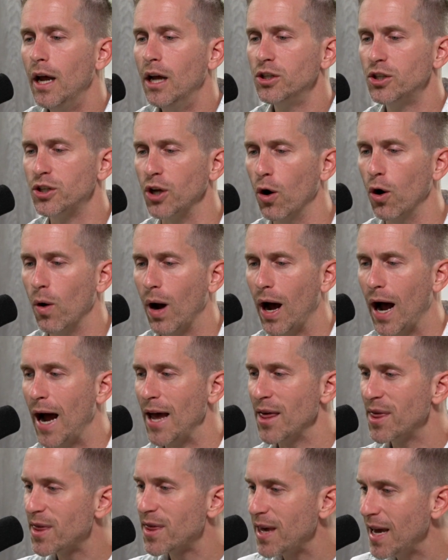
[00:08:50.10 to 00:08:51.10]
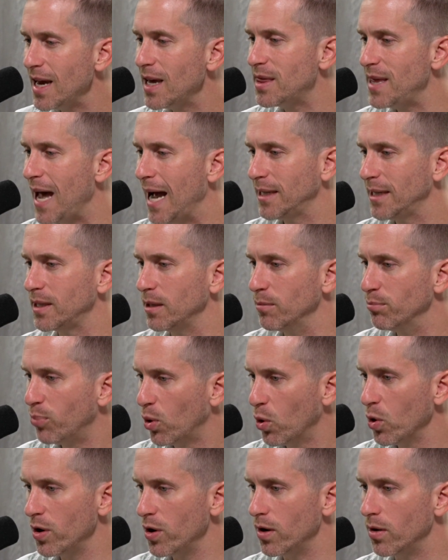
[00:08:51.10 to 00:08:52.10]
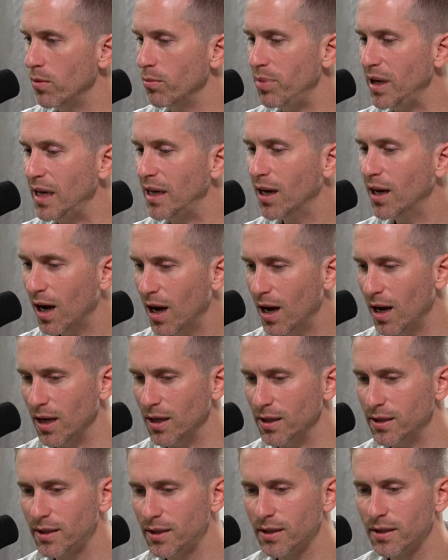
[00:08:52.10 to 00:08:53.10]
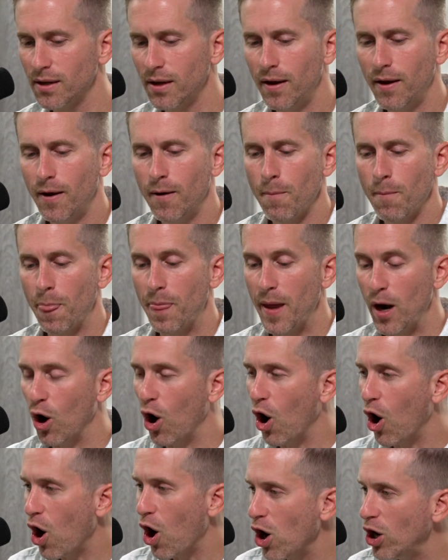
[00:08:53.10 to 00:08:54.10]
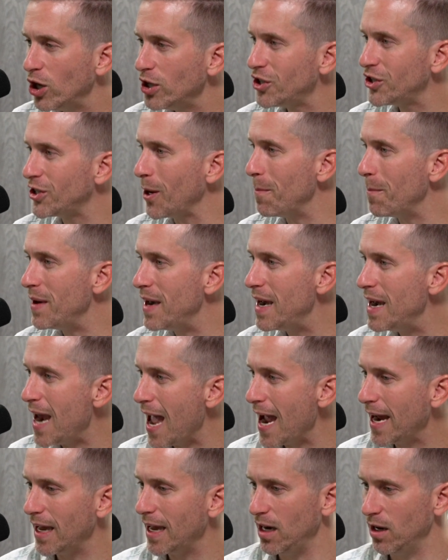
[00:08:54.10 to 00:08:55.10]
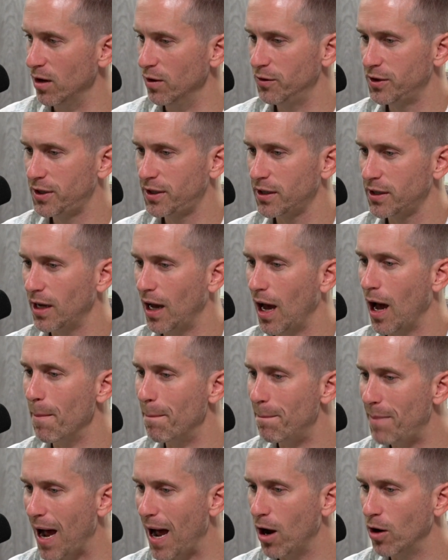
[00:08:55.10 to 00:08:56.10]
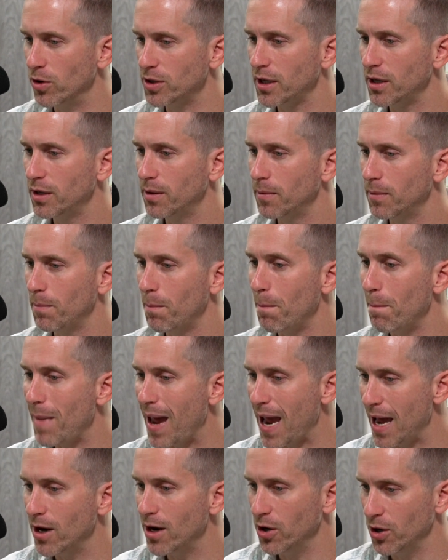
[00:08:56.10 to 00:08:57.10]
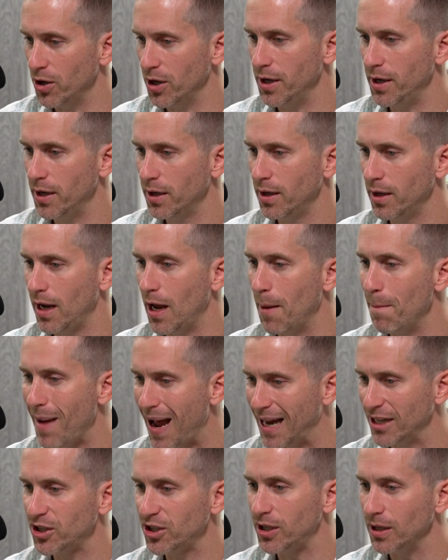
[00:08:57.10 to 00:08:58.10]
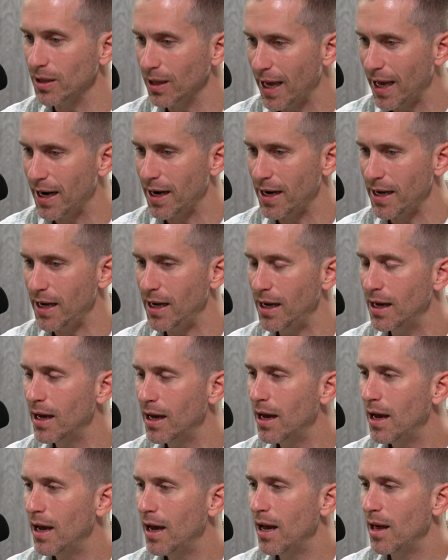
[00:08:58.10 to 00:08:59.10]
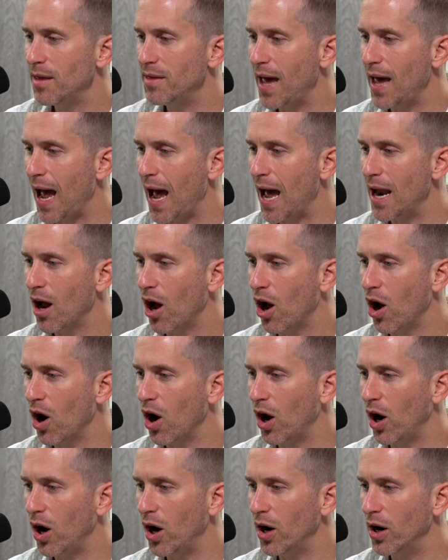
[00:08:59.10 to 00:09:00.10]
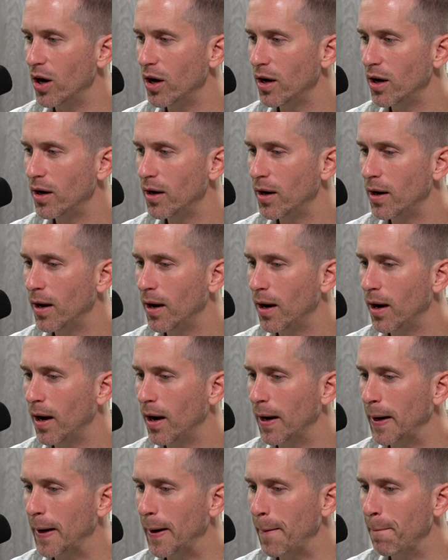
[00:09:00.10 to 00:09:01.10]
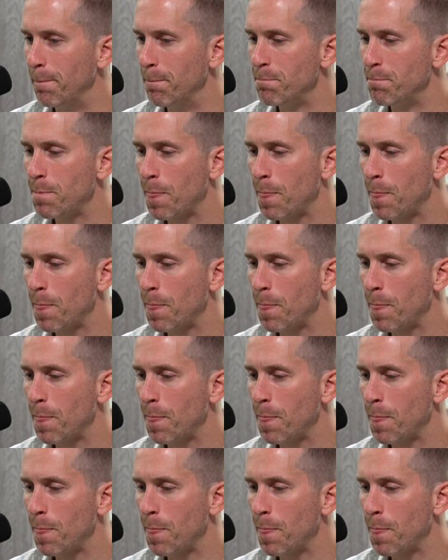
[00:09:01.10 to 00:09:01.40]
So I think that's important because there are some negatives about manhood and masculinity that are a